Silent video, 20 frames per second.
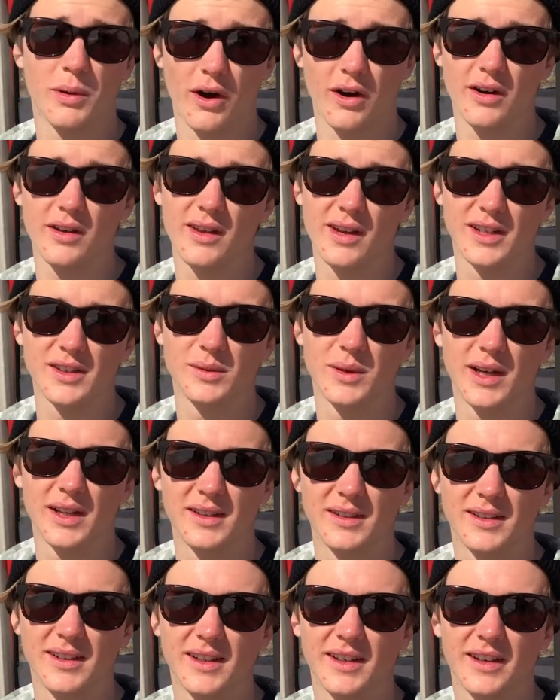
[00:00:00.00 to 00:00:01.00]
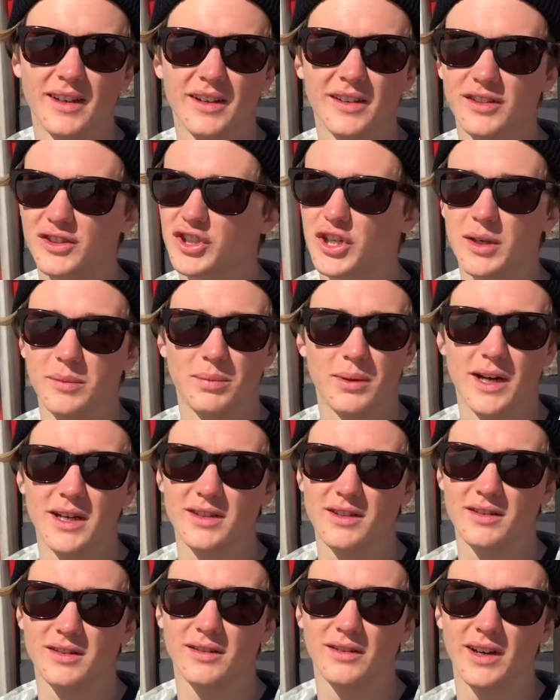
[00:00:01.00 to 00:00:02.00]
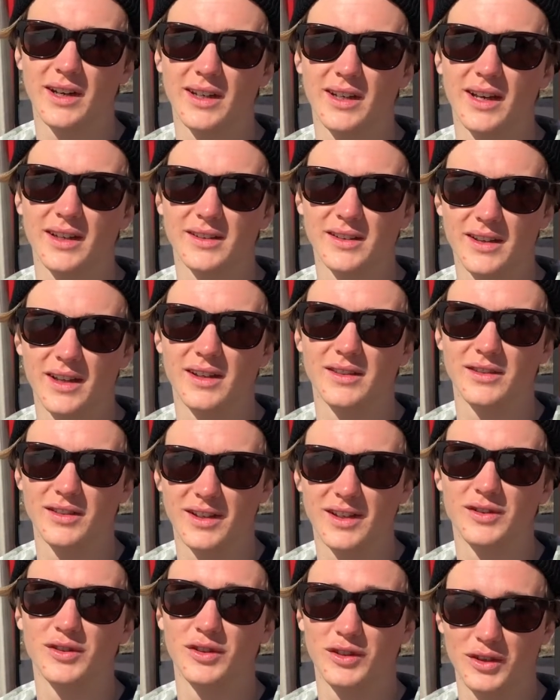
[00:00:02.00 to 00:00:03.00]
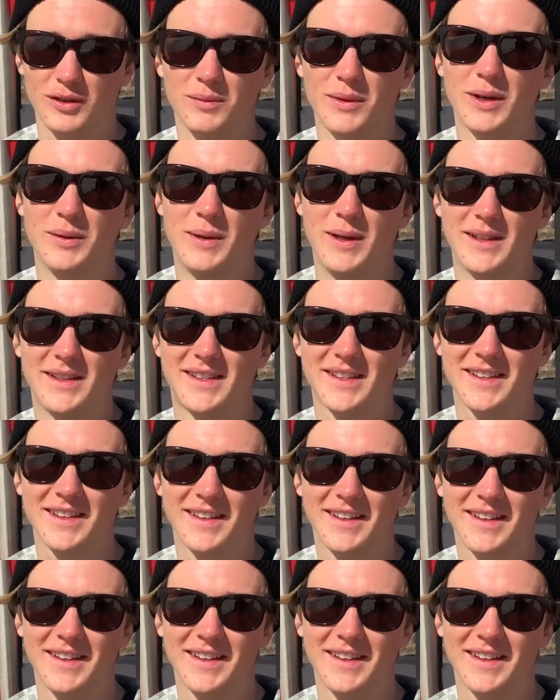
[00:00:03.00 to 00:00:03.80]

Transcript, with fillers: party there as well. It's cheap beers in Slovakia, so that was, it was a good moment.